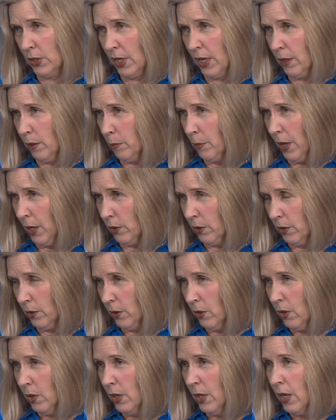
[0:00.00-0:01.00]
getting better.
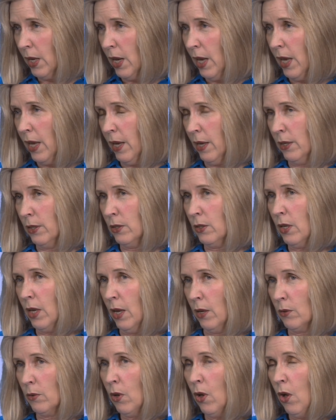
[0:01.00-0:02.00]

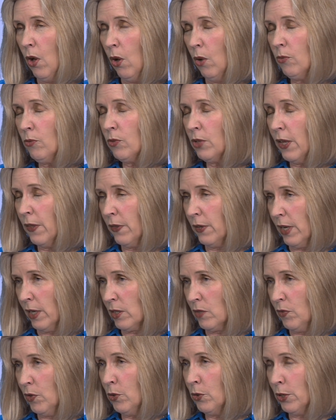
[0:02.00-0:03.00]
And hopefully in the
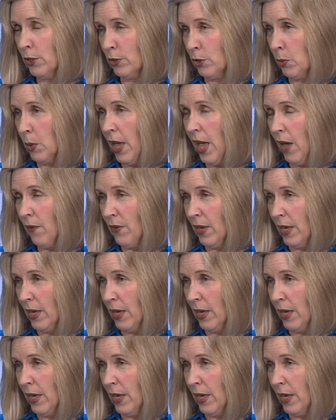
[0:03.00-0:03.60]
next few years we'll have